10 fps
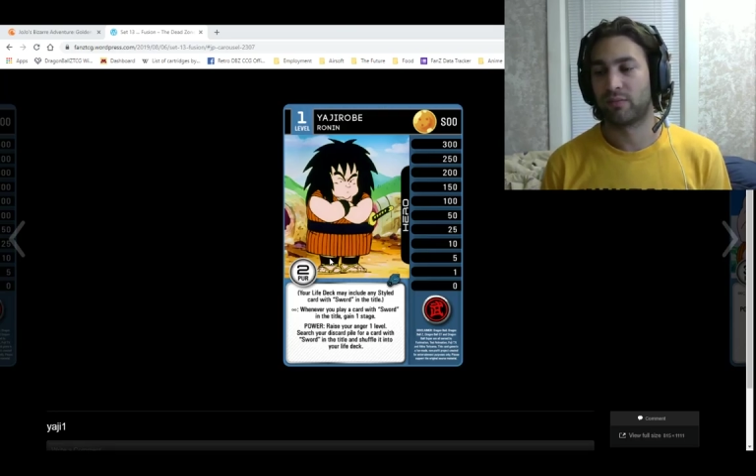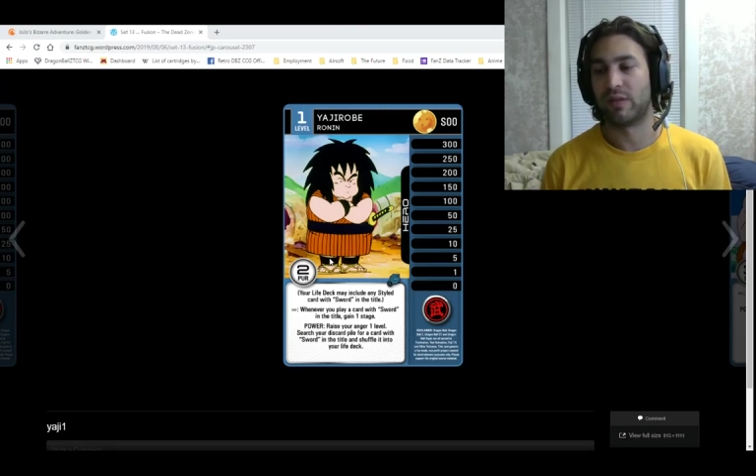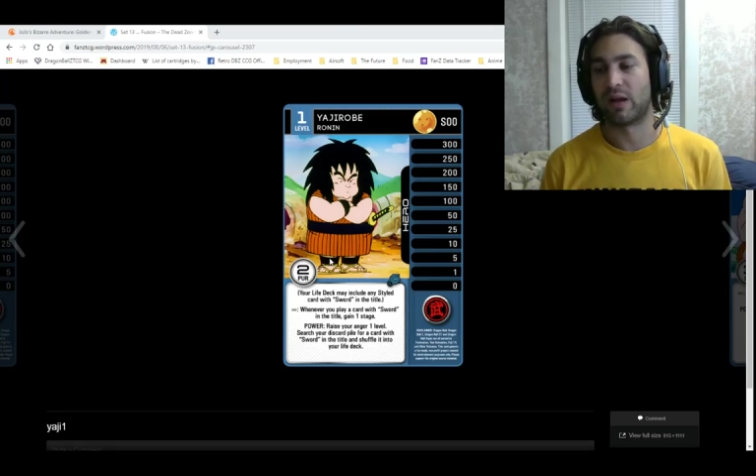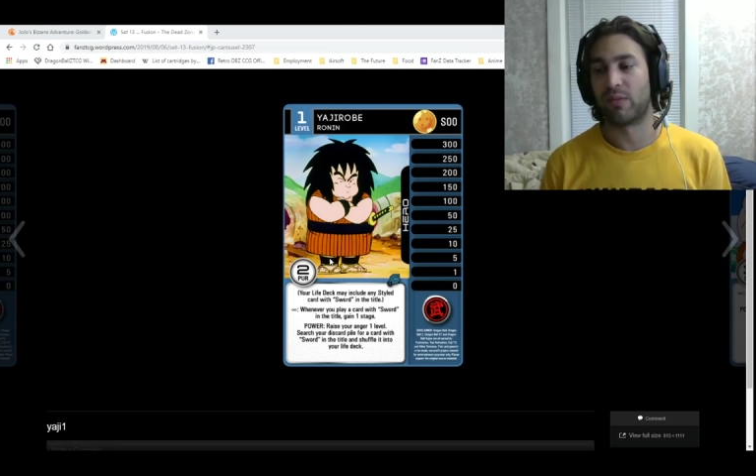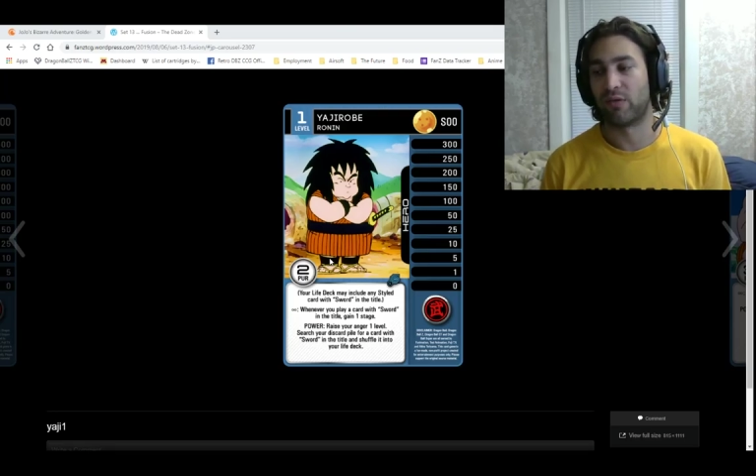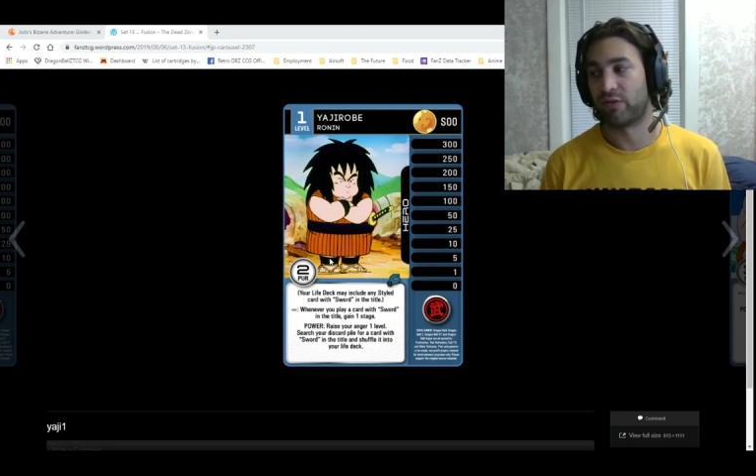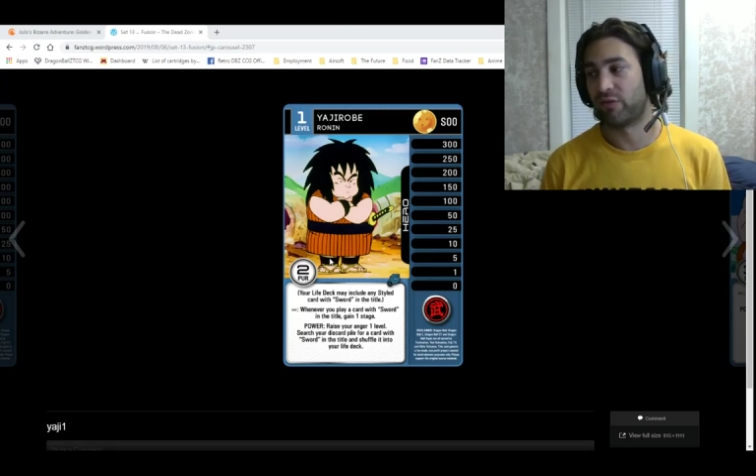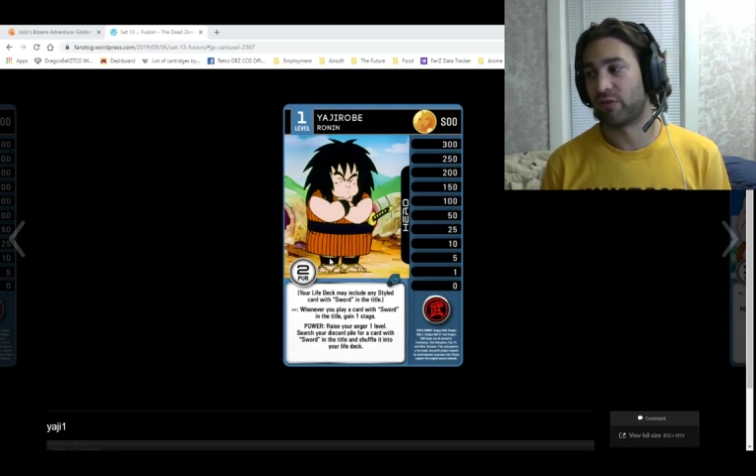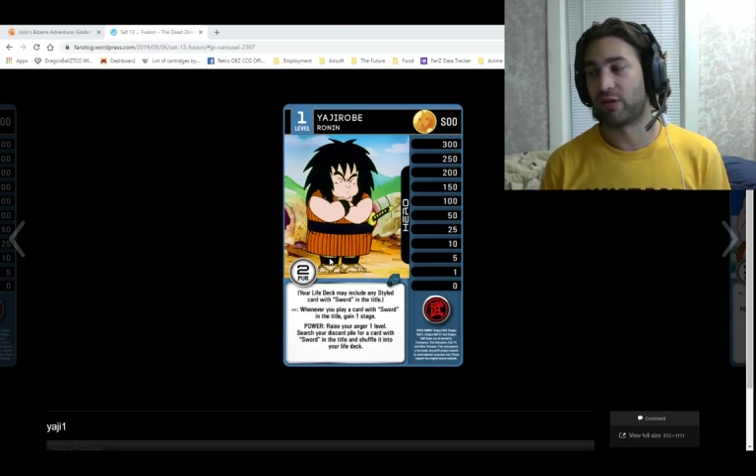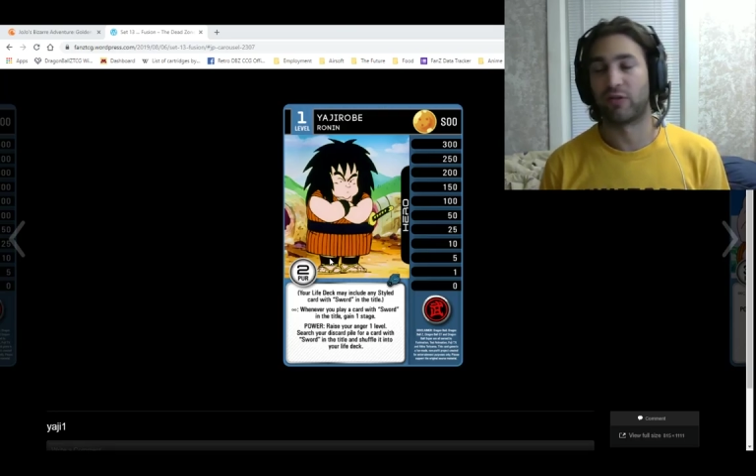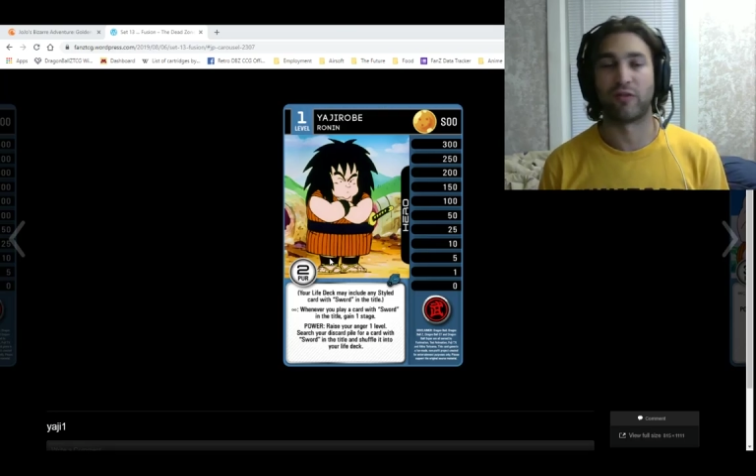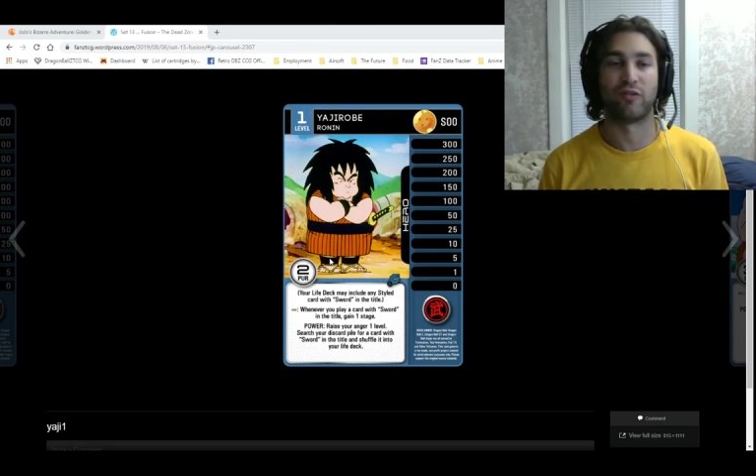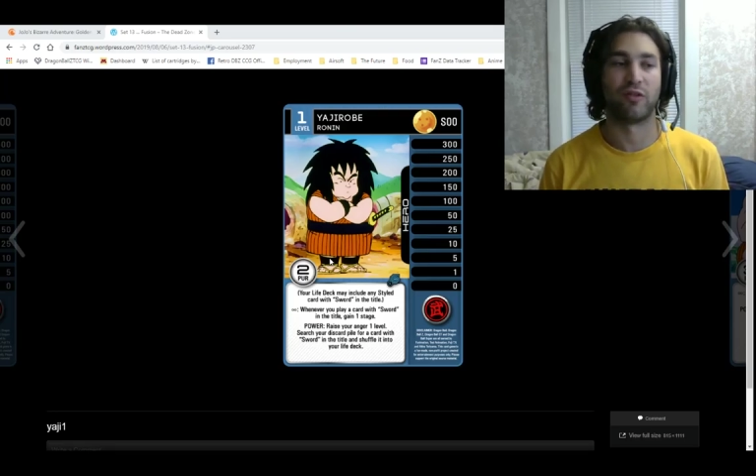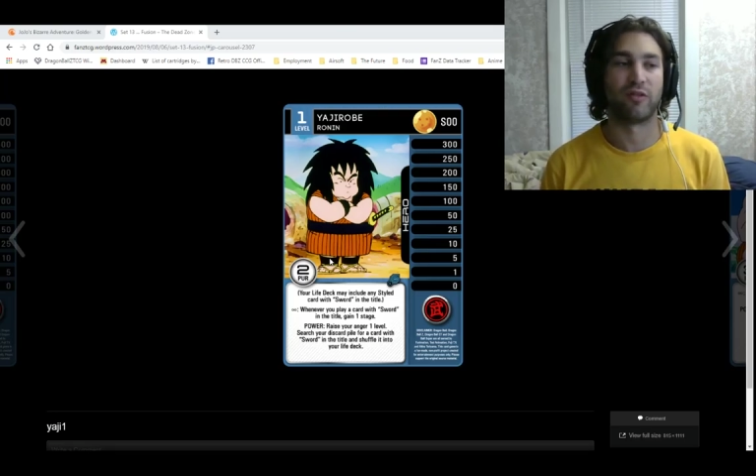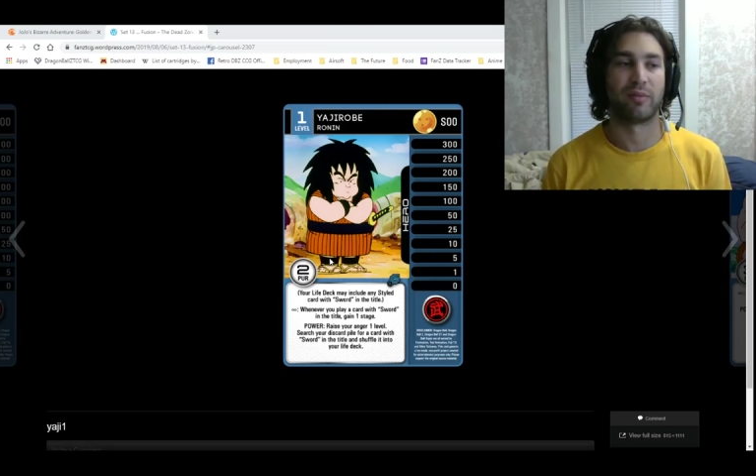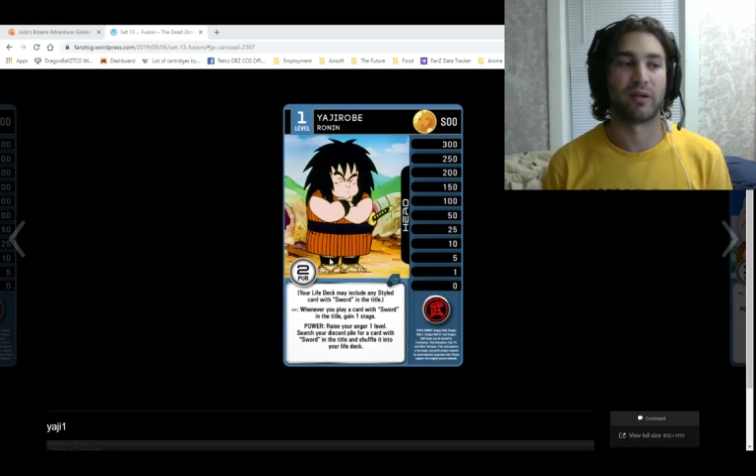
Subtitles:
not most of the sword cards, I should say,